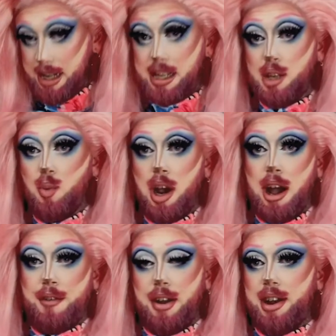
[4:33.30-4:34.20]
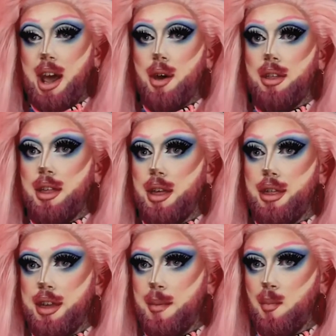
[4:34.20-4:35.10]
this is where I found out that the
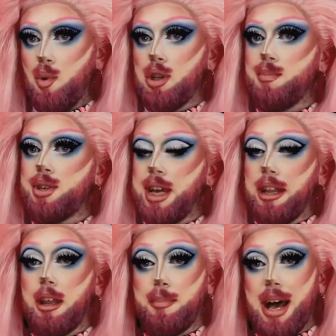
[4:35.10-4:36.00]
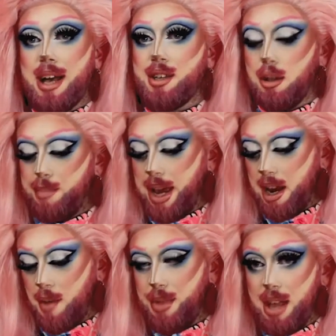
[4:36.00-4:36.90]
theme was particularly pastel
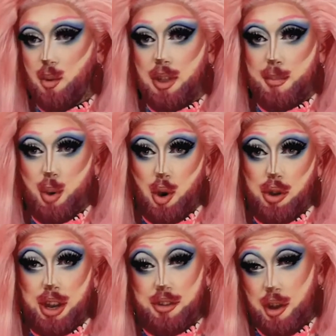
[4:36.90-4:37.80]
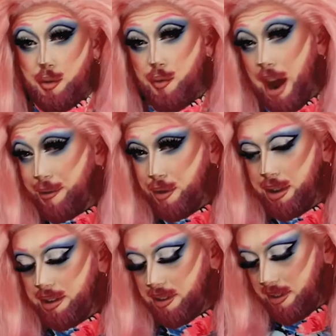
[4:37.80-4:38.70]
pin-up. That's what they put on as their
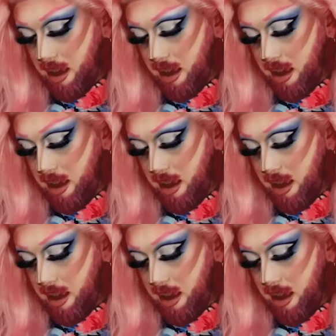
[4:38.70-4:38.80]
reference,